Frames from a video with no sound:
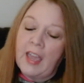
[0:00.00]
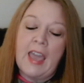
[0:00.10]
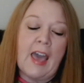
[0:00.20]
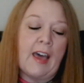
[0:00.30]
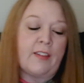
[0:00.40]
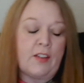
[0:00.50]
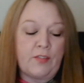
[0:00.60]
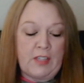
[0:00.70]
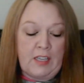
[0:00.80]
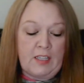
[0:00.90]
they
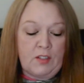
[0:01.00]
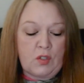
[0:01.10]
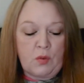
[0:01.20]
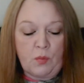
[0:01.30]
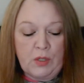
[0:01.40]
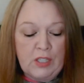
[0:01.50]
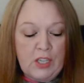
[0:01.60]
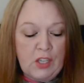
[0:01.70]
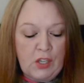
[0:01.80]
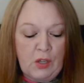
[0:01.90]
had these really
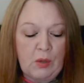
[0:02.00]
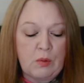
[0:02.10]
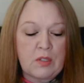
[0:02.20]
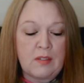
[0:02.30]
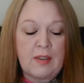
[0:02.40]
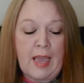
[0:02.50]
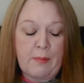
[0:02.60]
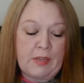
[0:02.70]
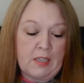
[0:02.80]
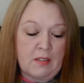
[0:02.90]
cute
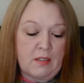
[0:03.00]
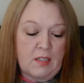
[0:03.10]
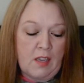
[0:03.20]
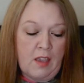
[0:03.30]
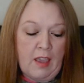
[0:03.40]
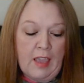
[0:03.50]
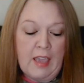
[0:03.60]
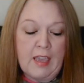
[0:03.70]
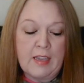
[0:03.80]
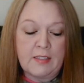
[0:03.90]
napkins.
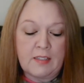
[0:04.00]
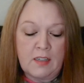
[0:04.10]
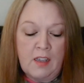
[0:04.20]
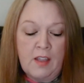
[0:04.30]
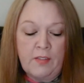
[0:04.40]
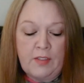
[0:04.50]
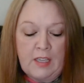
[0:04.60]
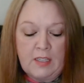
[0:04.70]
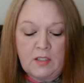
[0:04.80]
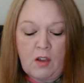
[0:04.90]
And
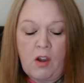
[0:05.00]
these